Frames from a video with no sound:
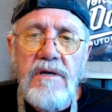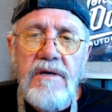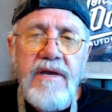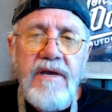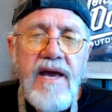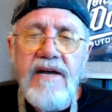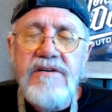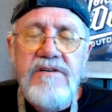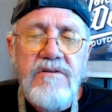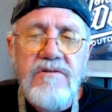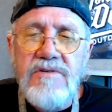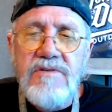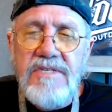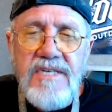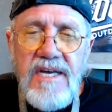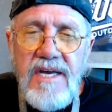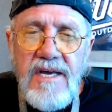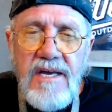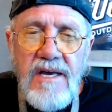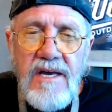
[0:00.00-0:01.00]
Can't you
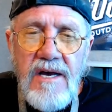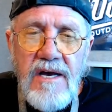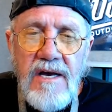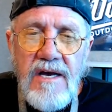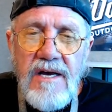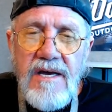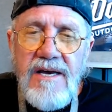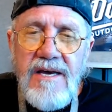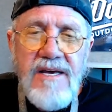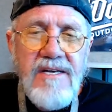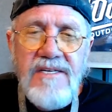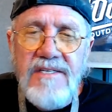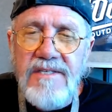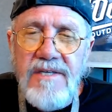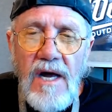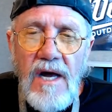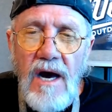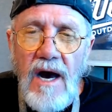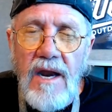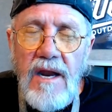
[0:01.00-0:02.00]
see? He's
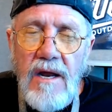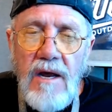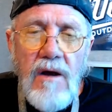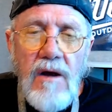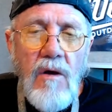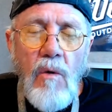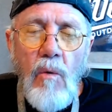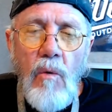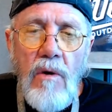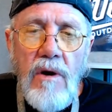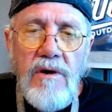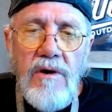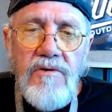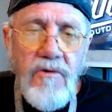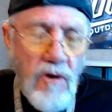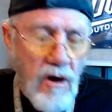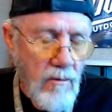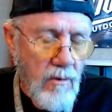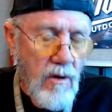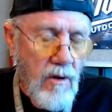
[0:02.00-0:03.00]
not. We're in
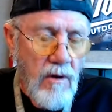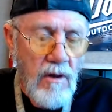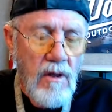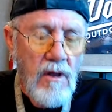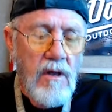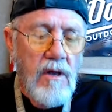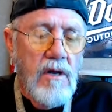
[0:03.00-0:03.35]
trouble.